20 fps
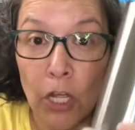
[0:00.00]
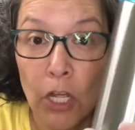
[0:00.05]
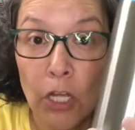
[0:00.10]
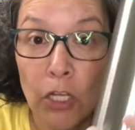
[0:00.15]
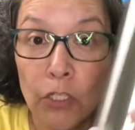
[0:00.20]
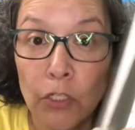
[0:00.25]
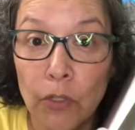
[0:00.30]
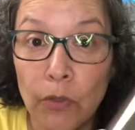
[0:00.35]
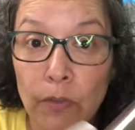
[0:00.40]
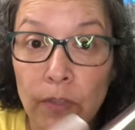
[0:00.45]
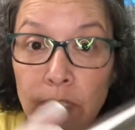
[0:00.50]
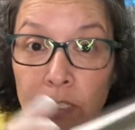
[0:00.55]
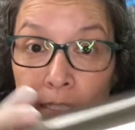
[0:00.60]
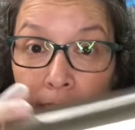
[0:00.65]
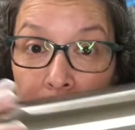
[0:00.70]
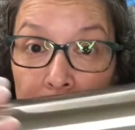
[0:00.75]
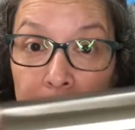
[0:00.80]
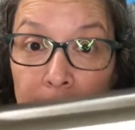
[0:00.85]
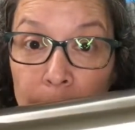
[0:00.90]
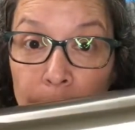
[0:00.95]
So this
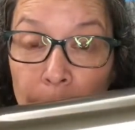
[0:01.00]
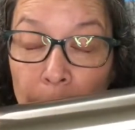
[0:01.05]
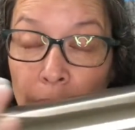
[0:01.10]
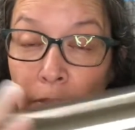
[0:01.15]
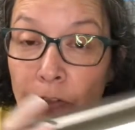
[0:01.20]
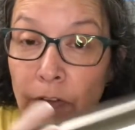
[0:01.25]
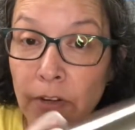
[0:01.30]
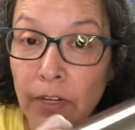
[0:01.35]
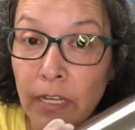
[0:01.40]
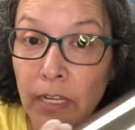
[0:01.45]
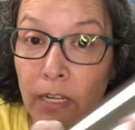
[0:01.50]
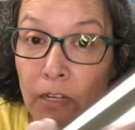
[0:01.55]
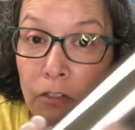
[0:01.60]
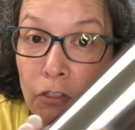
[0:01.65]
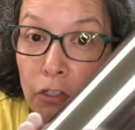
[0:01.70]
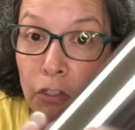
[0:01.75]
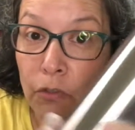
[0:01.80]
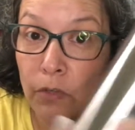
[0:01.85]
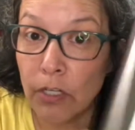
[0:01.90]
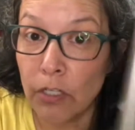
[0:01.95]
is my 30 ounce
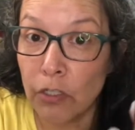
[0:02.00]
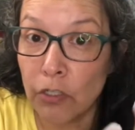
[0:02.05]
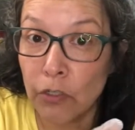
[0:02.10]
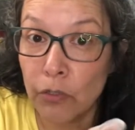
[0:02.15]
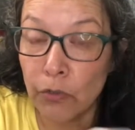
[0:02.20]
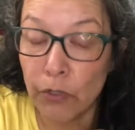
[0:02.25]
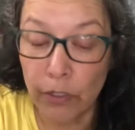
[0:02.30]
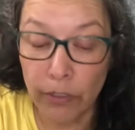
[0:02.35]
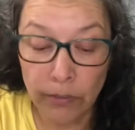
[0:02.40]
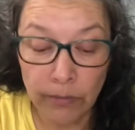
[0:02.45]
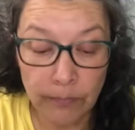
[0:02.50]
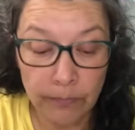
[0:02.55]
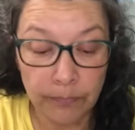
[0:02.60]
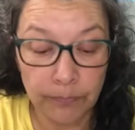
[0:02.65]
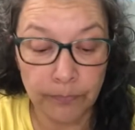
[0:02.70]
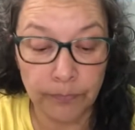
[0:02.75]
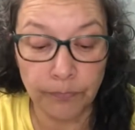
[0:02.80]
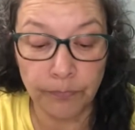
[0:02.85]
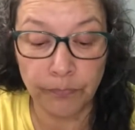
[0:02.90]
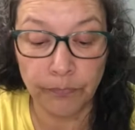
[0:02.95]
straight shooter,
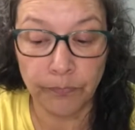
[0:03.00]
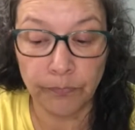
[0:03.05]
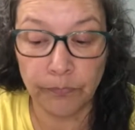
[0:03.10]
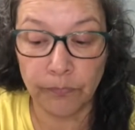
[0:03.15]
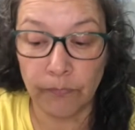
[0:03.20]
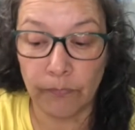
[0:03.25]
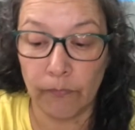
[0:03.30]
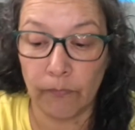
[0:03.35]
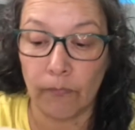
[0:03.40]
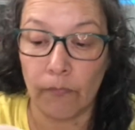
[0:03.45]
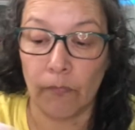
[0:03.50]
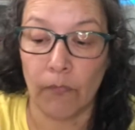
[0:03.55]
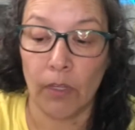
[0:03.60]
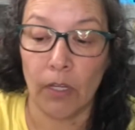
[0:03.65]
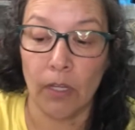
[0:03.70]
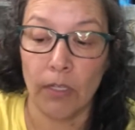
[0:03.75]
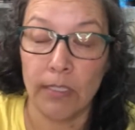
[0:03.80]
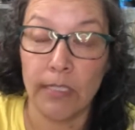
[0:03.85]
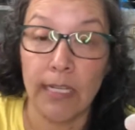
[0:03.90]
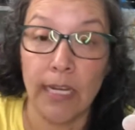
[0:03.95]

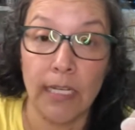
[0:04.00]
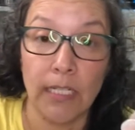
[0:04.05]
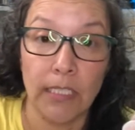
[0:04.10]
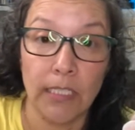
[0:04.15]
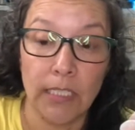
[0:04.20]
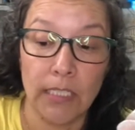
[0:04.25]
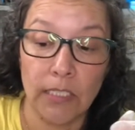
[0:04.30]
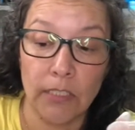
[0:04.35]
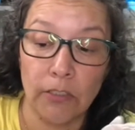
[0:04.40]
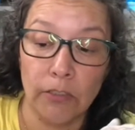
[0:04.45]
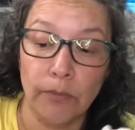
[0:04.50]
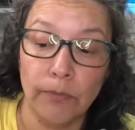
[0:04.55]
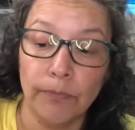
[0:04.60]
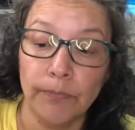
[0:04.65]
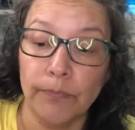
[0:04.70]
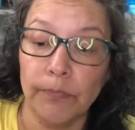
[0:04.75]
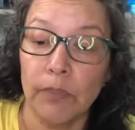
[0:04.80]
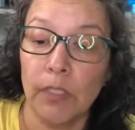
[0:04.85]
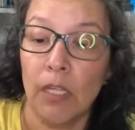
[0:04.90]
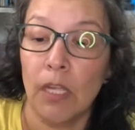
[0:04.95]
stainless steel.
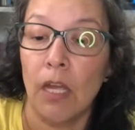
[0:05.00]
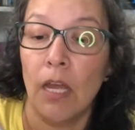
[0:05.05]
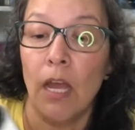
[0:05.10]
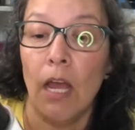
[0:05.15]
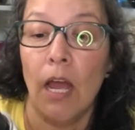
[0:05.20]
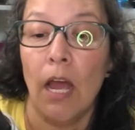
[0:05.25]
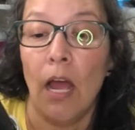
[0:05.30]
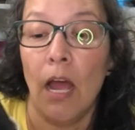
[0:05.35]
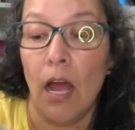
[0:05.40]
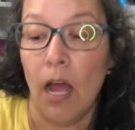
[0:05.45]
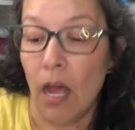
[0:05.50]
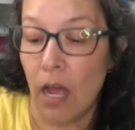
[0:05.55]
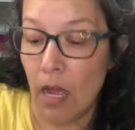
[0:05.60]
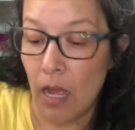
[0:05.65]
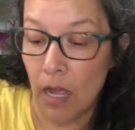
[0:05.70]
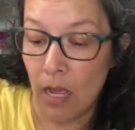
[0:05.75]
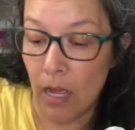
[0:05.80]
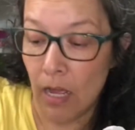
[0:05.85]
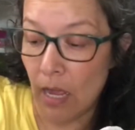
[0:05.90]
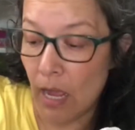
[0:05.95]

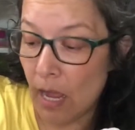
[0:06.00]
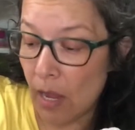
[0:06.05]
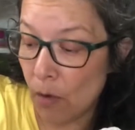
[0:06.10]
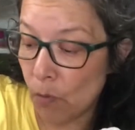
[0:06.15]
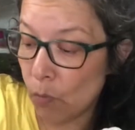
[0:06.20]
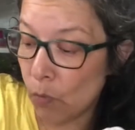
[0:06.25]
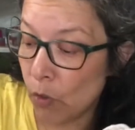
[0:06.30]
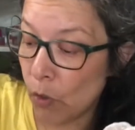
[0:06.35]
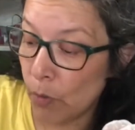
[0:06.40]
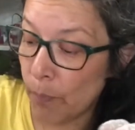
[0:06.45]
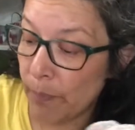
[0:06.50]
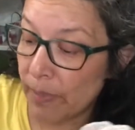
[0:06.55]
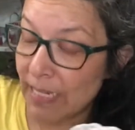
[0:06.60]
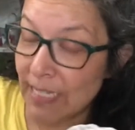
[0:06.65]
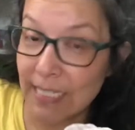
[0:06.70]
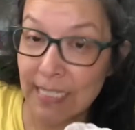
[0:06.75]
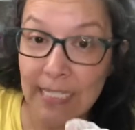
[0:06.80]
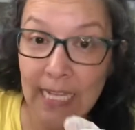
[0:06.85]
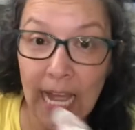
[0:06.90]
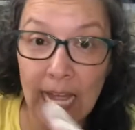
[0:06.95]
I will be
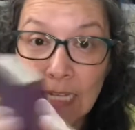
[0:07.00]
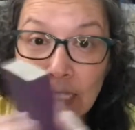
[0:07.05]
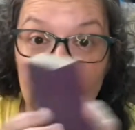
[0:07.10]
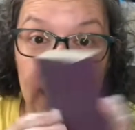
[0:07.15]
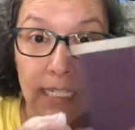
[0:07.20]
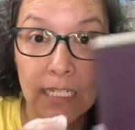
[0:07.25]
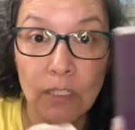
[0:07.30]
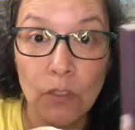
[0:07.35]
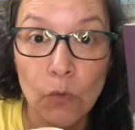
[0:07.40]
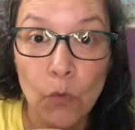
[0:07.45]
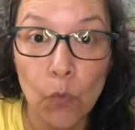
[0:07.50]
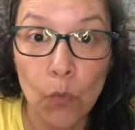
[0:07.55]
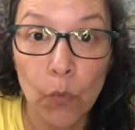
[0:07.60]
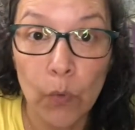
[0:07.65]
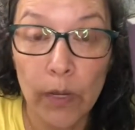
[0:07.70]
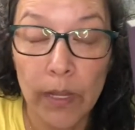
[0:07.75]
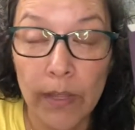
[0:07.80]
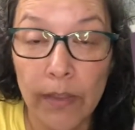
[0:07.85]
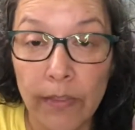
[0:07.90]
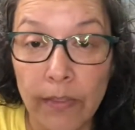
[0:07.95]
sanding
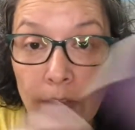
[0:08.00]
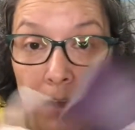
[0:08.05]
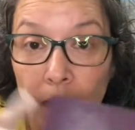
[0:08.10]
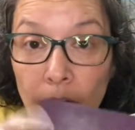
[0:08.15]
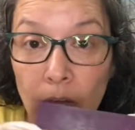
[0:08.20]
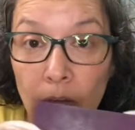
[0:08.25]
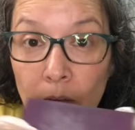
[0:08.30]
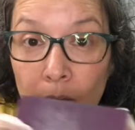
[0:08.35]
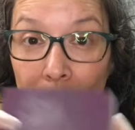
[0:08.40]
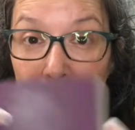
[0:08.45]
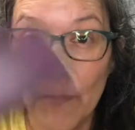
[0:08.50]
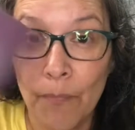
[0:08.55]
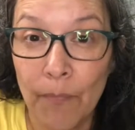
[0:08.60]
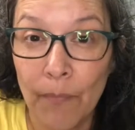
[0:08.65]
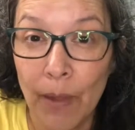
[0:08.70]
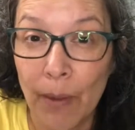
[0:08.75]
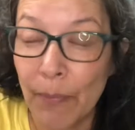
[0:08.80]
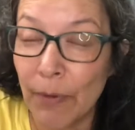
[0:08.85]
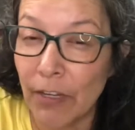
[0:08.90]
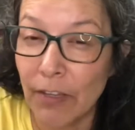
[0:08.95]
with,
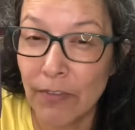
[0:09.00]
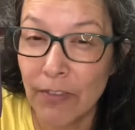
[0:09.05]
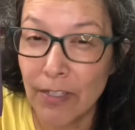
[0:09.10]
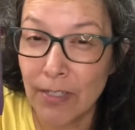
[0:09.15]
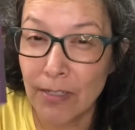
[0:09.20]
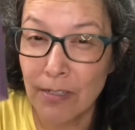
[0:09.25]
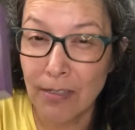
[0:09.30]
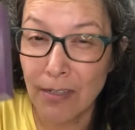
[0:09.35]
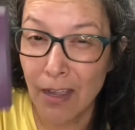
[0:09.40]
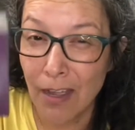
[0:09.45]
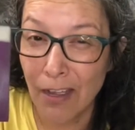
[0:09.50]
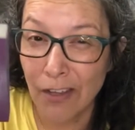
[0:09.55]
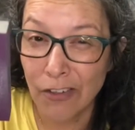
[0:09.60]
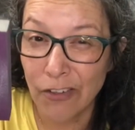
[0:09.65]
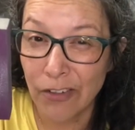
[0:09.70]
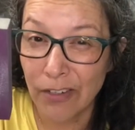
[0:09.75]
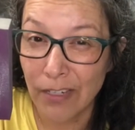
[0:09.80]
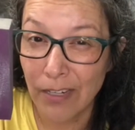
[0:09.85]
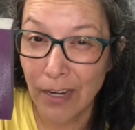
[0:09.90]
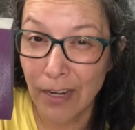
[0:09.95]
I believe this is
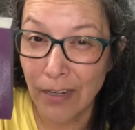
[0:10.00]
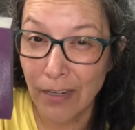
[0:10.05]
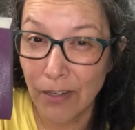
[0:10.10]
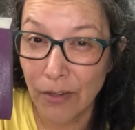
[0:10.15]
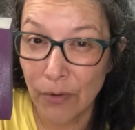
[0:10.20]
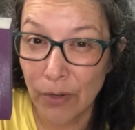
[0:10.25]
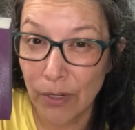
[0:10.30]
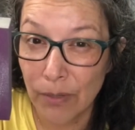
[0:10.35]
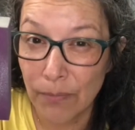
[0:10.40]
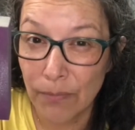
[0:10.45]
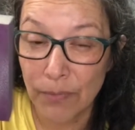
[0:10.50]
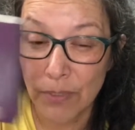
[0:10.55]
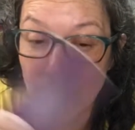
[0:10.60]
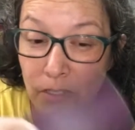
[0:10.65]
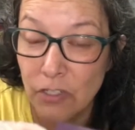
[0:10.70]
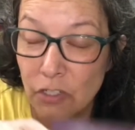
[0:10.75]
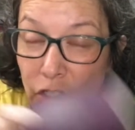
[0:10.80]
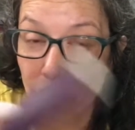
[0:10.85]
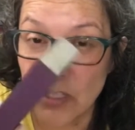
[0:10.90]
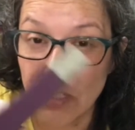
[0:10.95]
180 grit. This
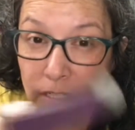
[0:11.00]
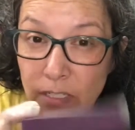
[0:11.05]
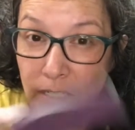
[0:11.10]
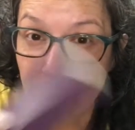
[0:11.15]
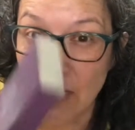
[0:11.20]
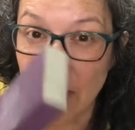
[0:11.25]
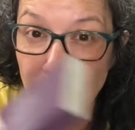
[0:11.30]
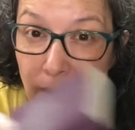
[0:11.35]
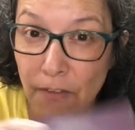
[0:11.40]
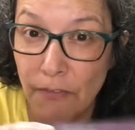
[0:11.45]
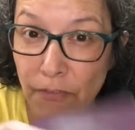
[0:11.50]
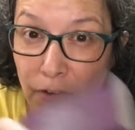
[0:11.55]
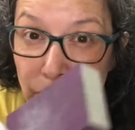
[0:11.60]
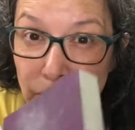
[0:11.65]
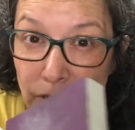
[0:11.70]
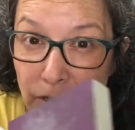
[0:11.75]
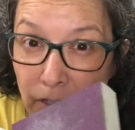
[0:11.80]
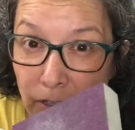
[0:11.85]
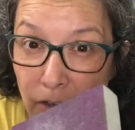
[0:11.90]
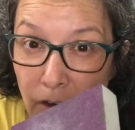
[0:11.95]
is just to take that
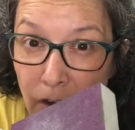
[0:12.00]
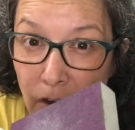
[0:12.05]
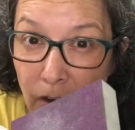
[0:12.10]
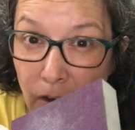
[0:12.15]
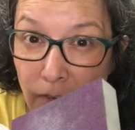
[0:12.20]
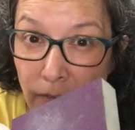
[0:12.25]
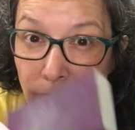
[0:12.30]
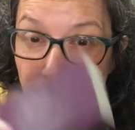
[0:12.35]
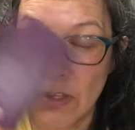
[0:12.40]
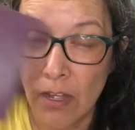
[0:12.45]
first layer off.